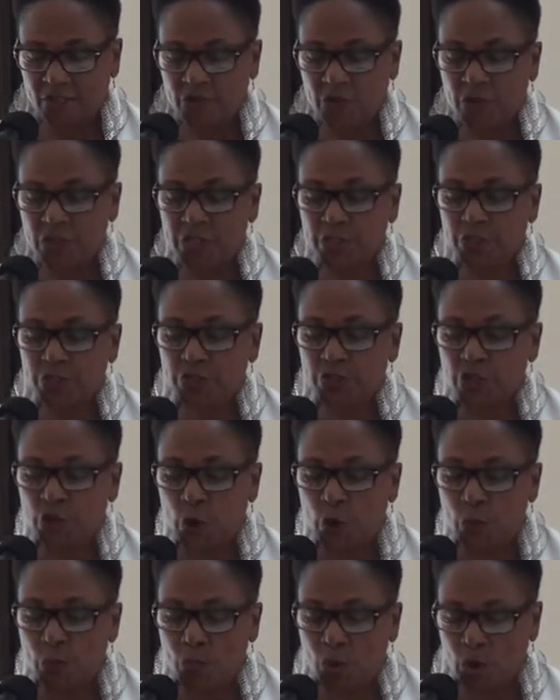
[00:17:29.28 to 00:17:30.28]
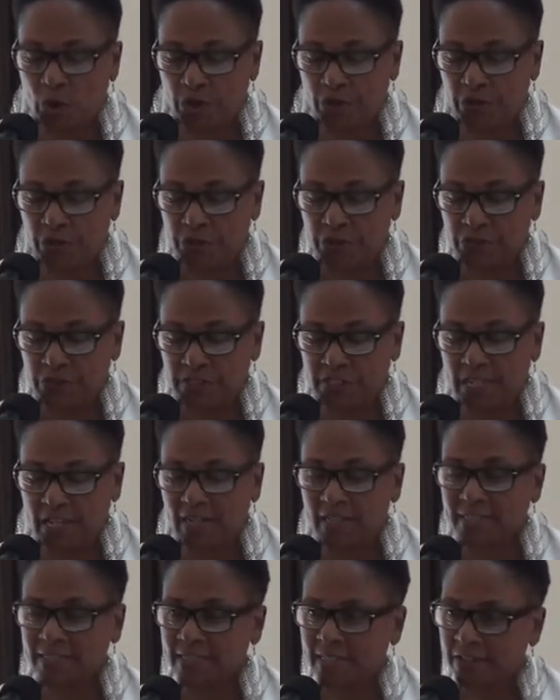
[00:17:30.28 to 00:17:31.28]
There is no markers that
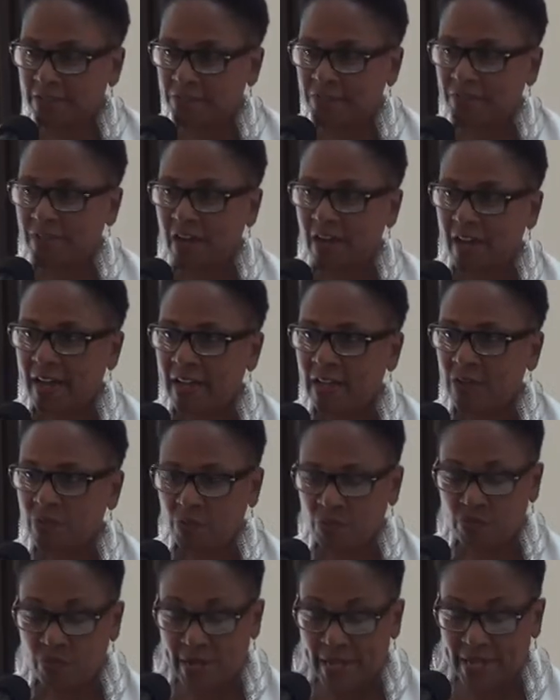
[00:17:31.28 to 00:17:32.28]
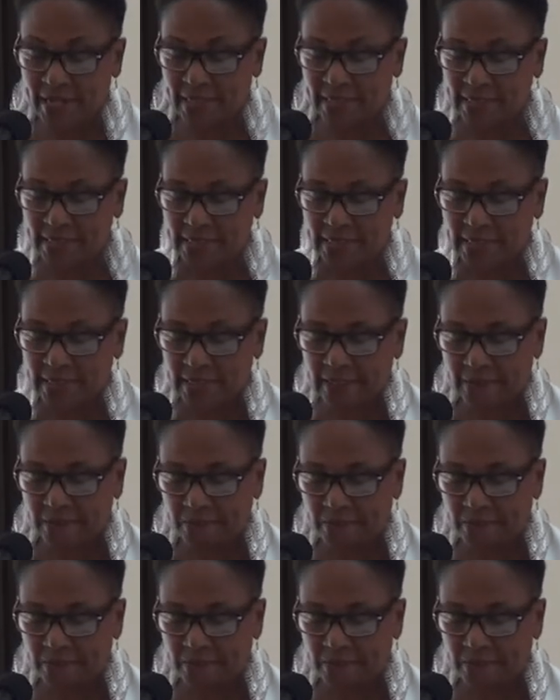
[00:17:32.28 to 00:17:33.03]
identify race.